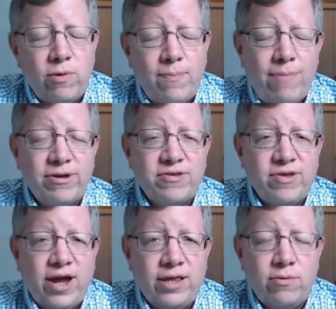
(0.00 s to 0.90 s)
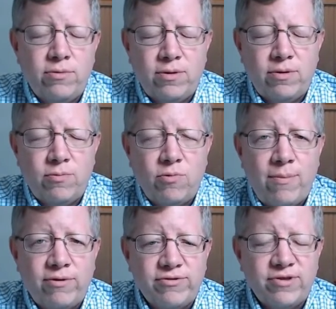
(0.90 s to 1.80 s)
Republic side, the
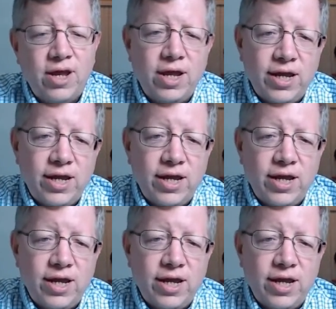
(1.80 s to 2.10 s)
rebels,